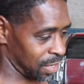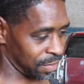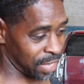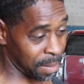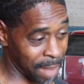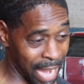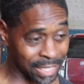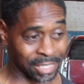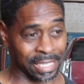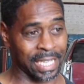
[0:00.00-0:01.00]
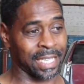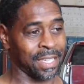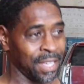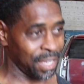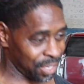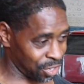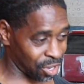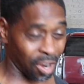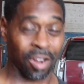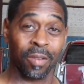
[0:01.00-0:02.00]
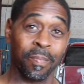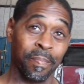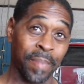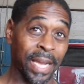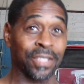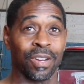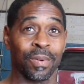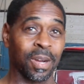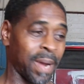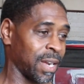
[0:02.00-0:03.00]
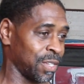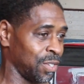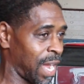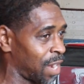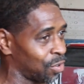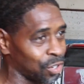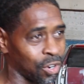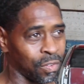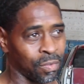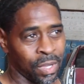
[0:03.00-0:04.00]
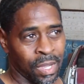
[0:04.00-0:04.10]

If that body's slick, your car paint job come out good. I don't know.